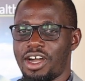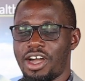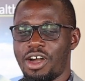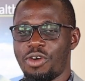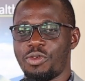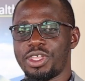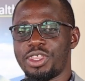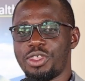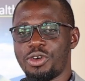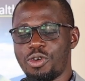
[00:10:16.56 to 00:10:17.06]

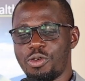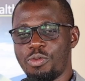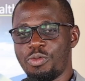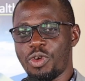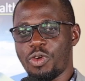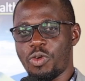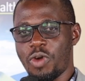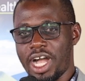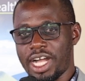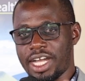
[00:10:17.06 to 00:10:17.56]
with whom
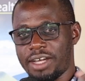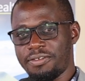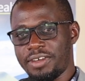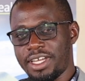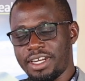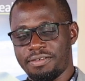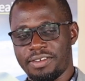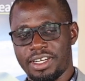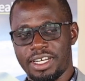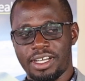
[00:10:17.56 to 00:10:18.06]
we work
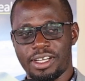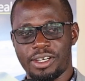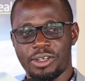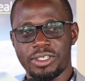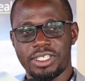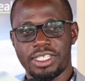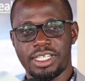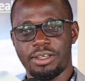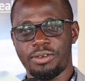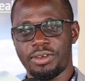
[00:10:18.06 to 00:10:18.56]
very, very
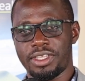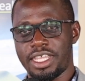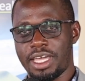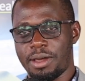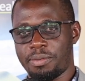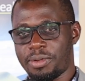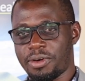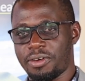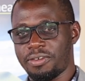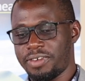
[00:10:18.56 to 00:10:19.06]
closely with their
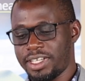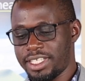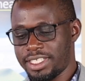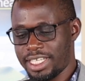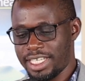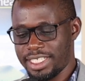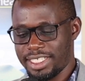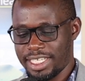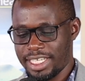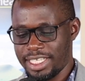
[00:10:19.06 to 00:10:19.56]

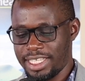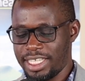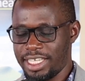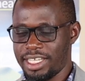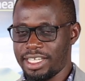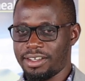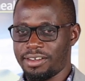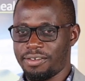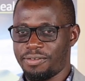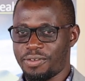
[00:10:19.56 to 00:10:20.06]
professors, I
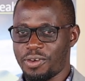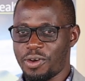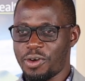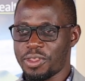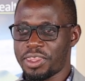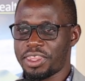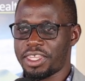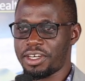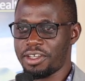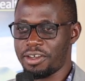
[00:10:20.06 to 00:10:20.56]
think
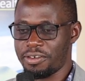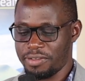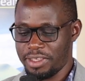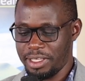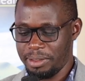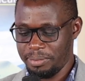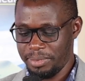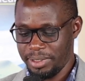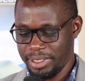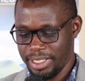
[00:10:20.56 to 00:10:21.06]
4 or 3 of
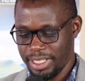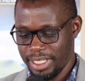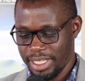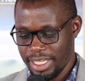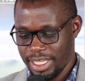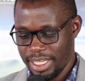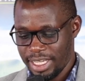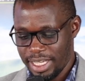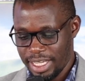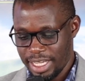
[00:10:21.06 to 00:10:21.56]
them.
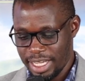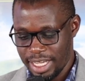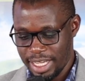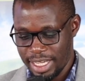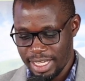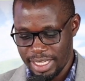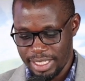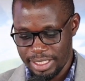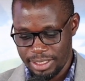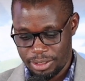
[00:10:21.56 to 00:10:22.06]

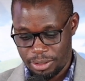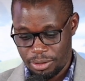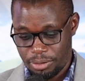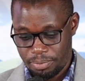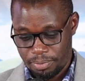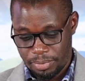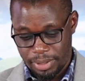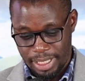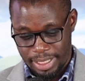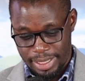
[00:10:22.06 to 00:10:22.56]
So
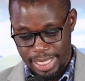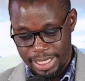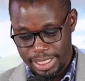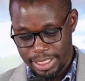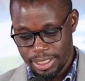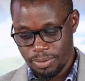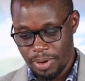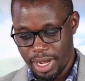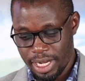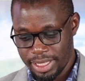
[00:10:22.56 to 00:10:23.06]
that
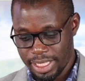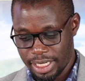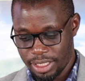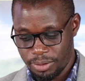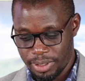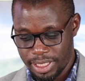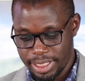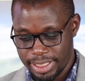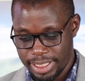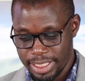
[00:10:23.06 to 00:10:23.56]
is work that
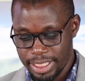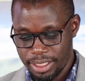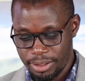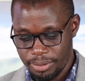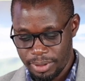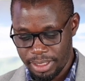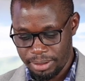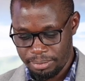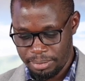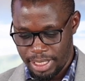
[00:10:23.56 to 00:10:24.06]
we are still
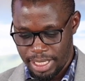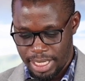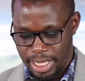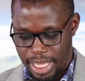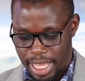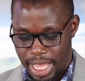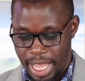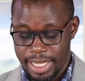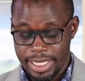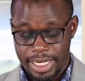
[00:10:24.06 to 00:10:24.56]
doing.
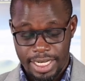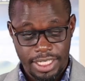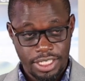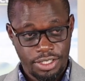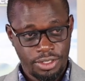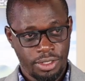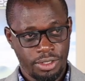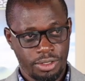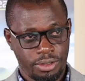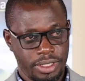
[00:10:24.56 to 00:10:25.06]
In
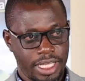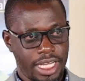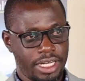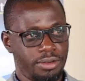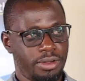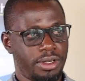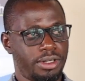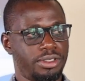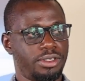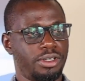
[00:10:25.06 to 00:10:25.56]
addition to that,
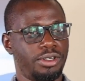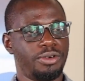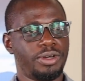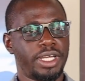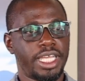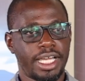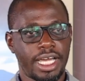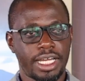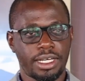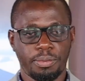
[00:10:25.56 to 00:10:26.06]
we're also
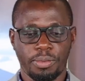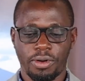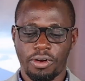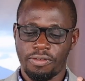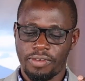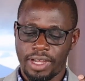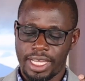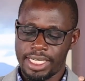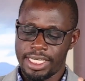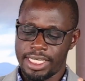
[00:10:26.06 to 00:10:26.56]
looking at
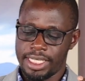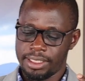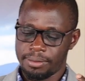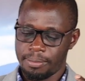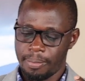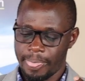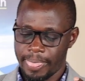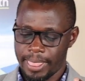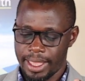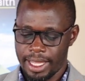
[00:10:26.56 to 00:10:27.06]

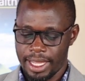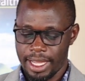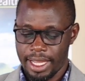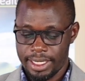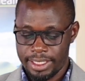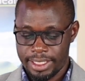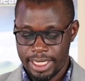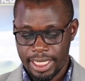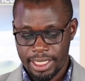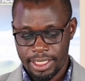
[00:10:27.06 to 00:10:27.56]
providing
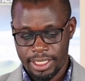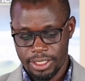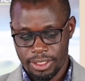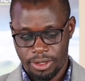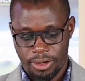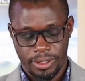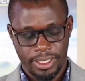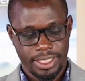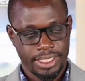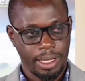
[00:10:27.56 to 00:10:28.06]

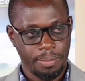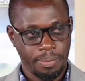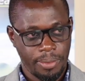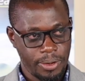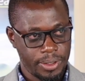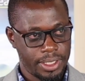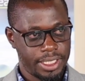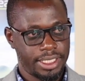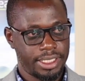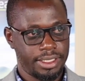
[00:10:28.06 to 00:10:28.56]
technical
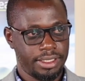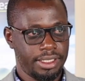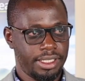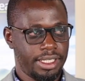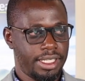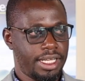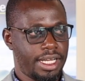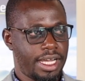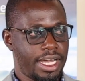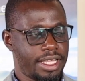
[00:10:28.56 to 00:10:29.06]
support.
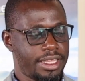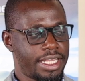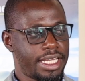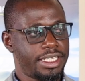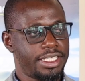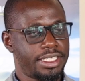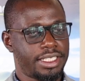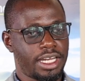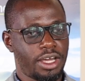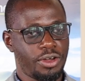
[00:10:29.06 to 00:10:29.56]

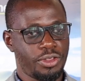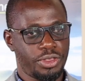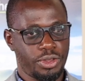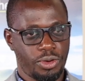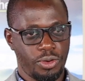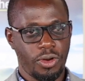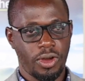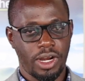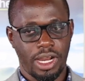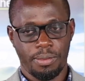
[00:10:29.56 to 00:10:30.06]
That is now
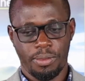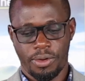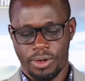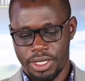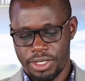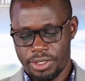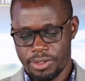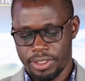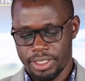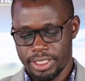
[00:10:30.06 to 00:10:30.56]
through
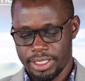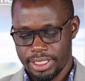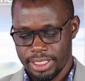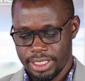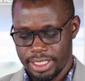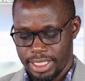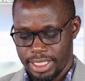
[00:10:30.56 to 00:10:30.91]
collaborations.